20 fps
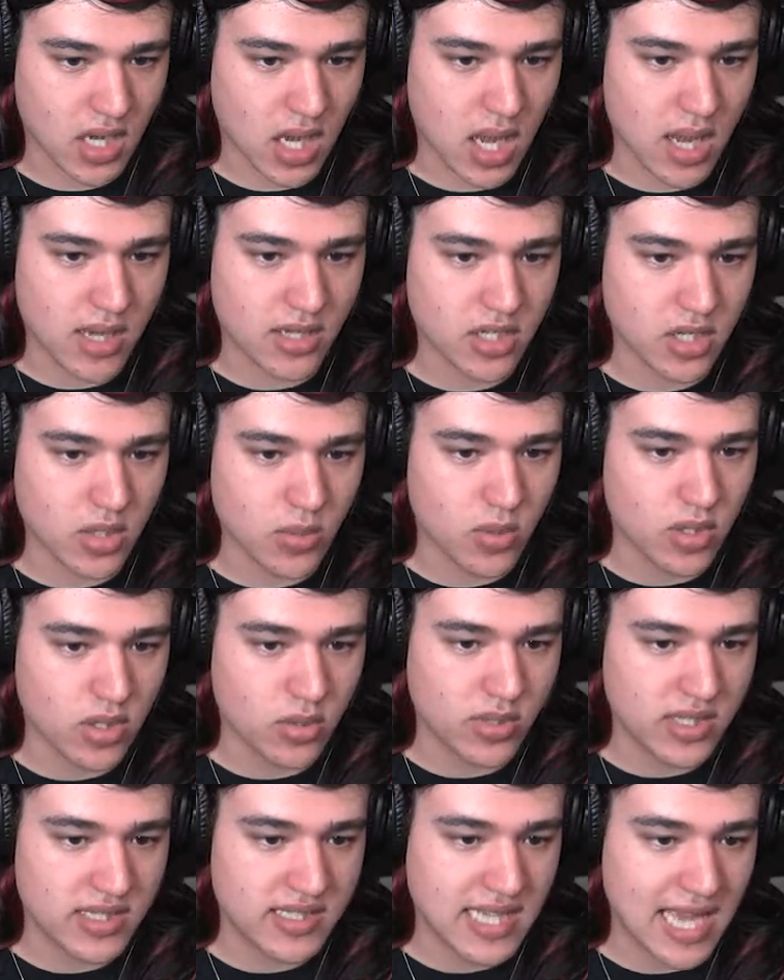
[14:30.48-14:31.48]
I don't want
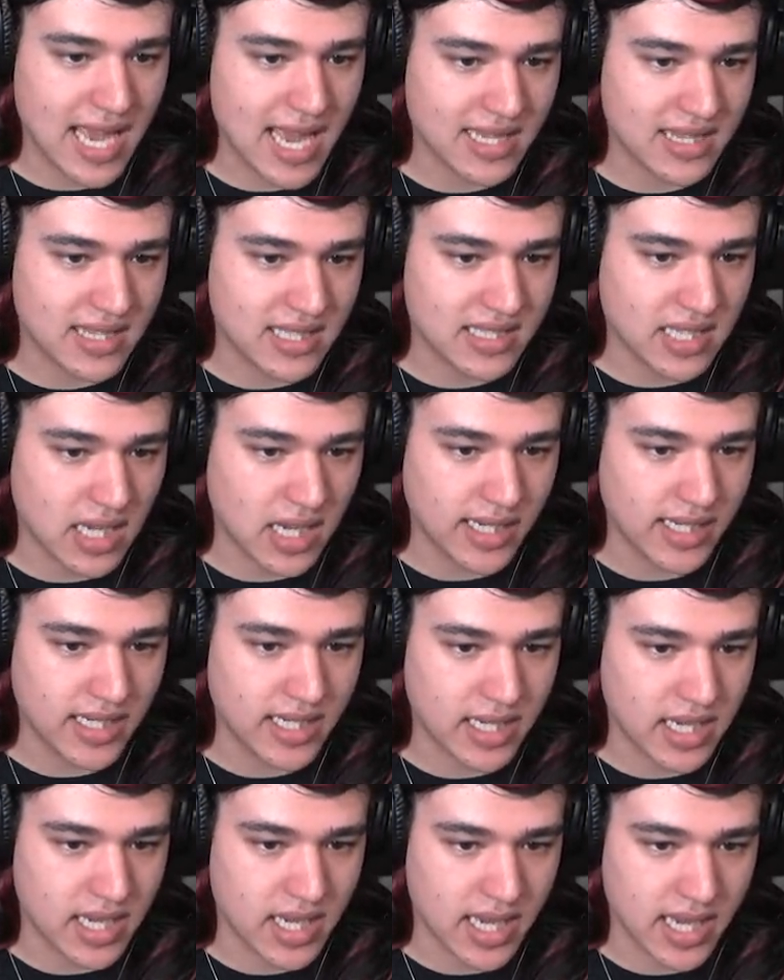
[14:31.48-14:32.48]
to attack the tiny
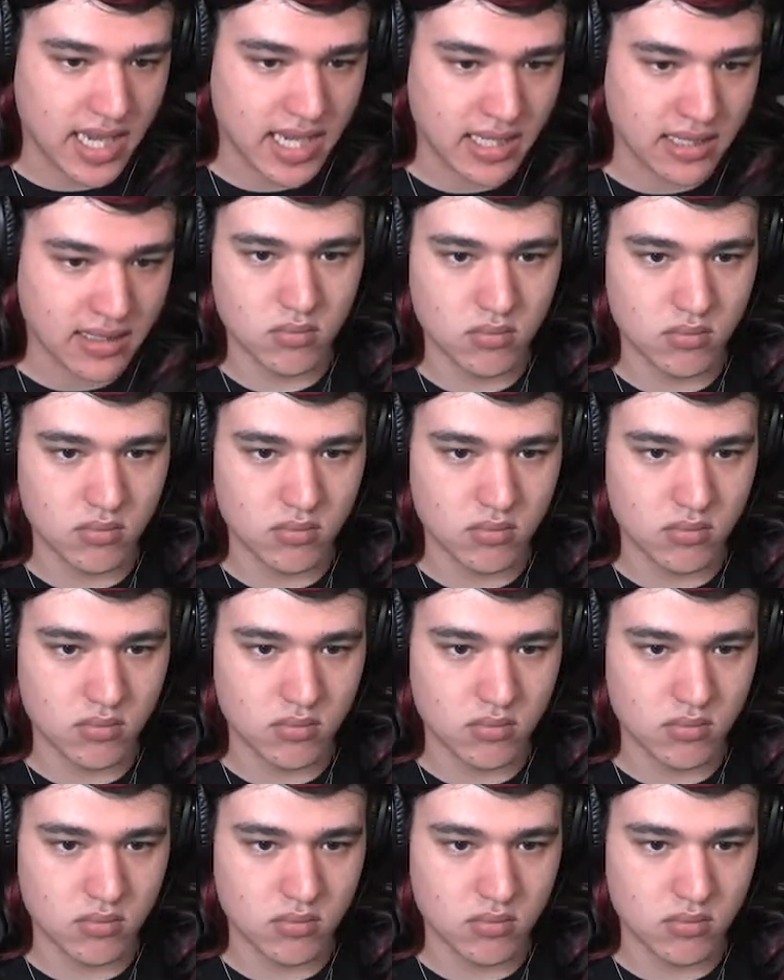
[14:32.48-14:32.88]
guy!